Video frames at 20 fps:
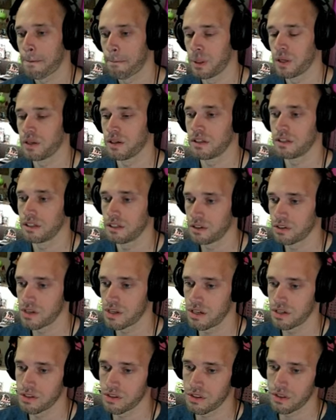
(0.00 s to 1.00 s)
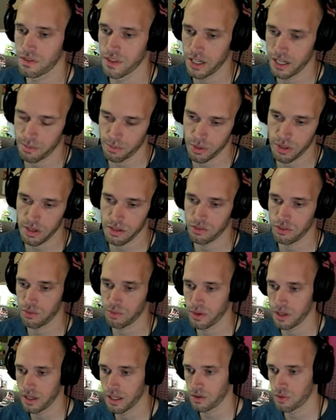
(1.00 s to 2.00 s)
But and here's here's the thought process
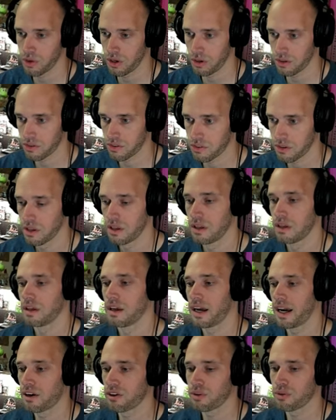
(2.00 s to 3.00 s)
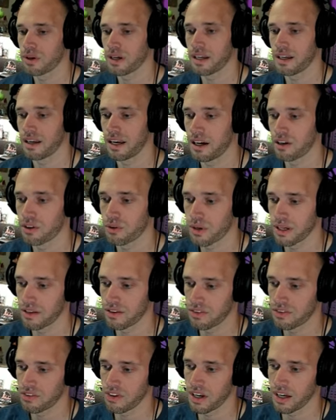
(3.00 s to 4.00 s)
behind Ralts. How do I how do I
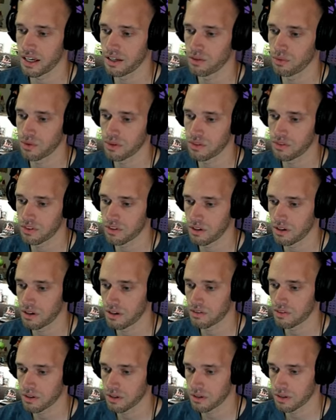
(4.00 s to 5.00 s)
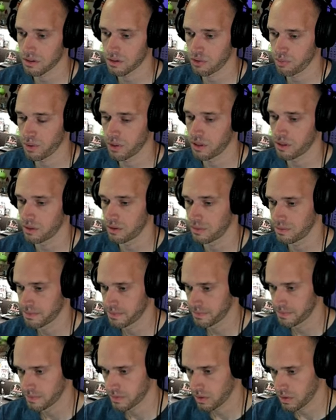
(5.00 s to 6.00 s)
decide when these cards are gonna explode?
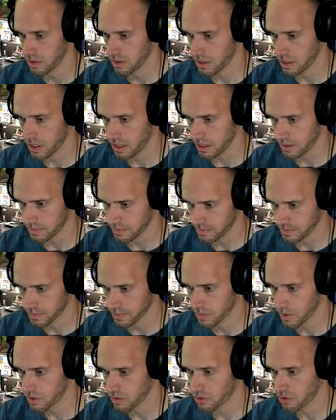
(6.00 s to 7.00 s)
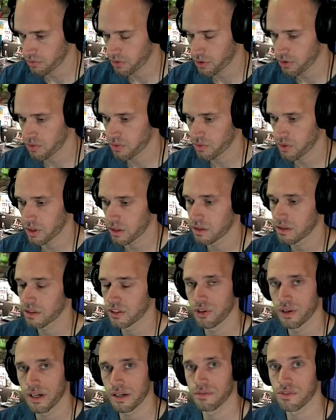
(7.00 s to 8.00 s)
Okay. So first of all,
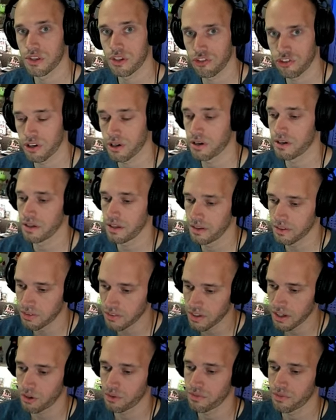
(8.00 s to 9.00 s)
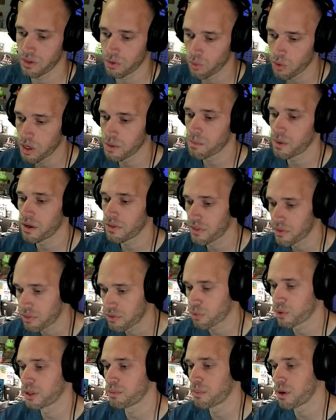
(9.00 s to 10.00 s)
you have the chart itself, the one month, the
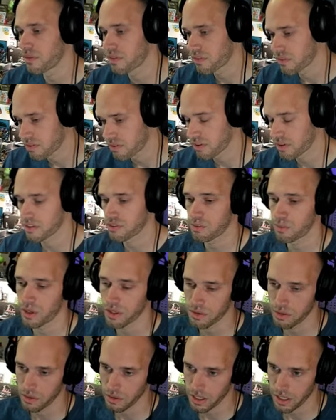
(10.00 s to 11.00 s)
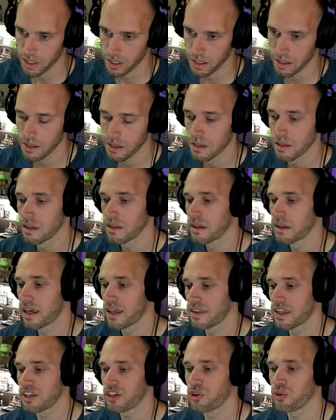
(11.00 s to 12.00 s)
three month, the six month, okay?
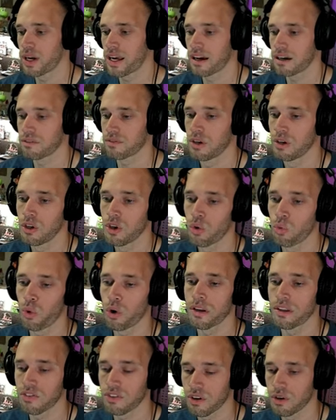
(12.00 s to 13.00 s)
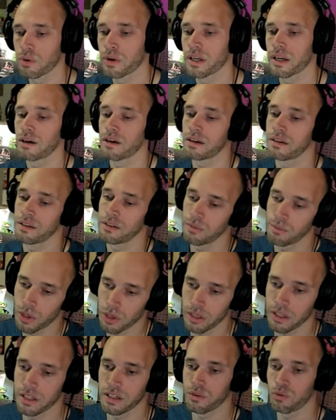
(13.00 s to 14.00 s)
And then you have what is going on in the
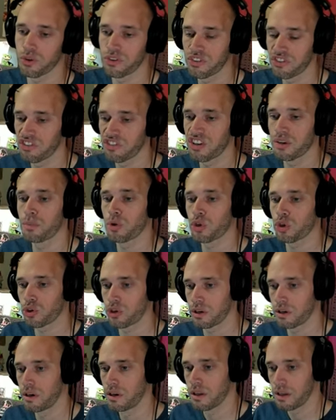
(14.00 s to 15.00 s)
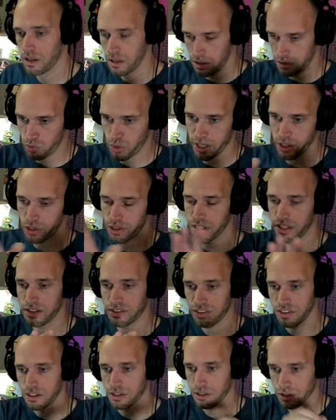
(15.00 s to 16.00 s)
market with similar rarity
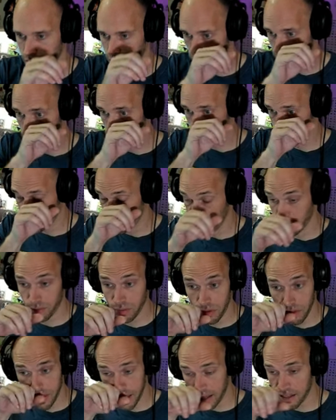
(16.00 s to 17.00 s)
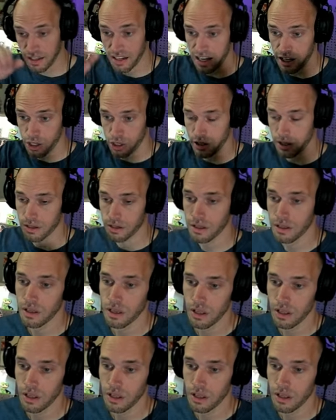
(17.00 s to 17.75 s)
tier cards from that era.